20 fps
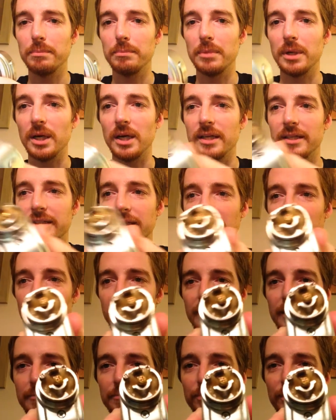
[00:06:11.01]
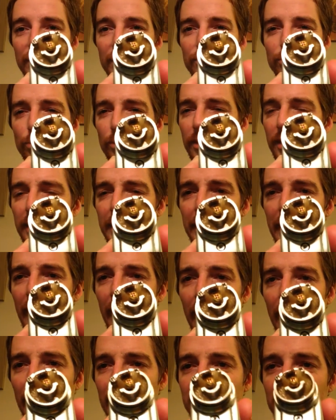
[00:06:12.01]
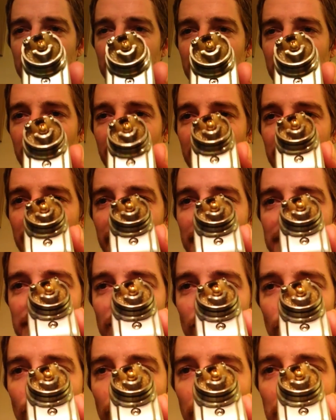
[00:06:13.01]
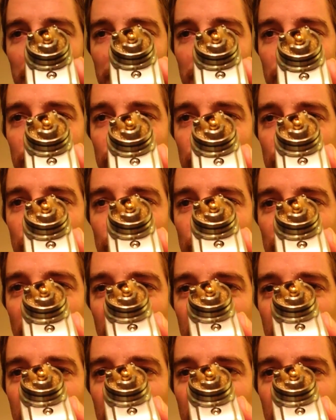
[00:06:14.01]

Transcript: but it's really not. And it doesn't hold that much juice.